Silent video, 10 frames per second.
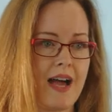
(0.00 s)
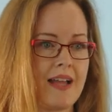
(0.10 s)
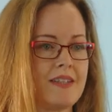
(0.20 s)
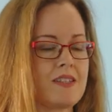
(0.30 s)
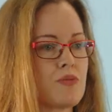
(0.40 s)

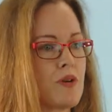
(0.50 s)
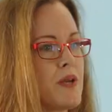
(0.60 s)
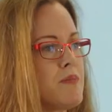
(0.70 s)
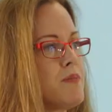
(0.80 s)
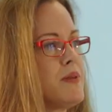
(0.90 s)
And this is where
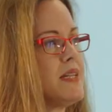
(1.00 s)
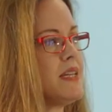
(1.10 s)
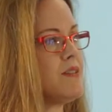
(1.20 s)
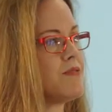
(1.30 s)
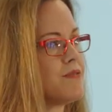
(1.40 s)
people
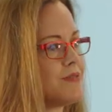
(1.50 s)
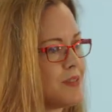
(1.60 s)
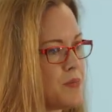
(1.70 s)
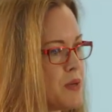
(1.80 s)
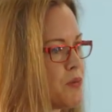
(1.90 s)
believe
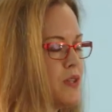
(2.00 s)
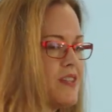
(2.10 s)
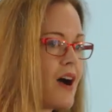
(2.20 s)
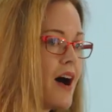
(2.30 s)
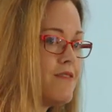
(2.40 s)
the people with
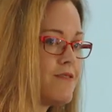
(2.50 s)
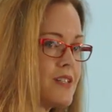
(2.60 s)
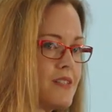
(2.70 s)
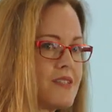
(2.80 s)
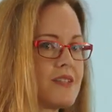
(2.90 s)
the
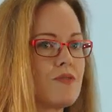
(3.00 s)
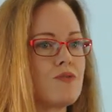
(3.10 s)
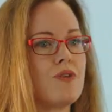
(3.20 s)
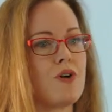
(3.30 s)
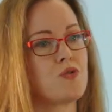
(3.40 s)
confidence
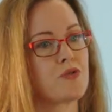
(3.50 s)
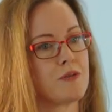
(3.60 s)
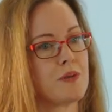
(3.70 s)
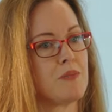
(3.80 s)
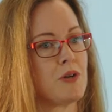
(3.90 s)
over
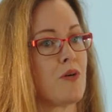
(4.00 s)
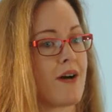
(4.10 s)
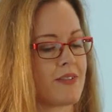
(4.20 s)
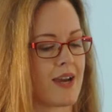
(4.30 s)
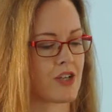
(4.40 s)
the people who
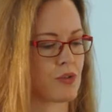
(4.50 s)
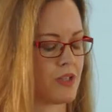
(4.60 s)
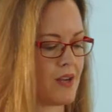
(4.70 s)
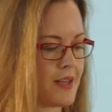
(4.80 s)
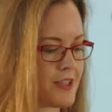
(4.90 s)
have the
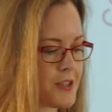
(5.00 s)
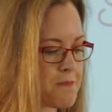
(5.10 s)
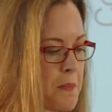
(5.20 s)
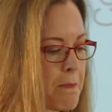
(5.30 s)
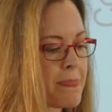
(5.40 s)
actual knowledge.
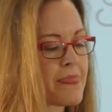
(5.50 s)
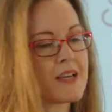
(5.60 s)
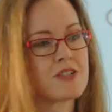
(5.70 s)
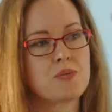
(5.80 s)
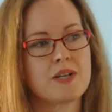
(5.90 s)

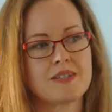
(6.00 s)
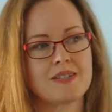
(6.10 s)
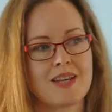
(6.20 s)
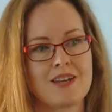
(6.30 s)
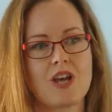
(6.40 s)
So what does
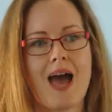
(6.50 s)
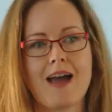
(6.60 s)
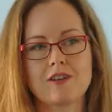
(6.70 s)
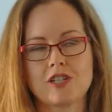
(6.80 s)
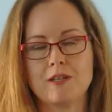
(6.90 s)
it take to
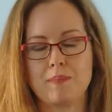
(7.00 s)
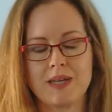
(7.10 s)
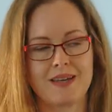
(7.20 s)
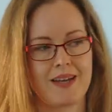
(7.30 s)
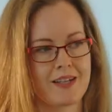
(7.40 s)
actually
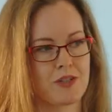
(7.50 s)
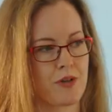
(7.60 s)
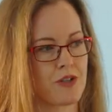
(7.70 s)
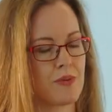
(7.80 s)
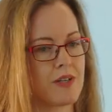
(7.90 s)
be an
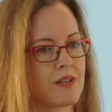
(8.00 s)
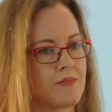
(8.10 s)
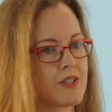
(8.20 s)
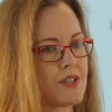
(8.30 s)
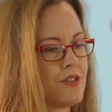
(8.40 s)
expert when it
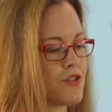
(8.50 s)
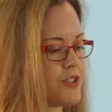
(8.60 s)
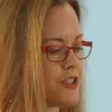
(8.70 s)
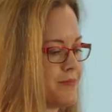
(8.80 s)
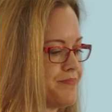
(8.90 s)
comes to
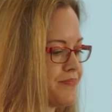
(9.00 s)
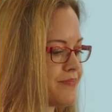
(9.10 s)
nutrition?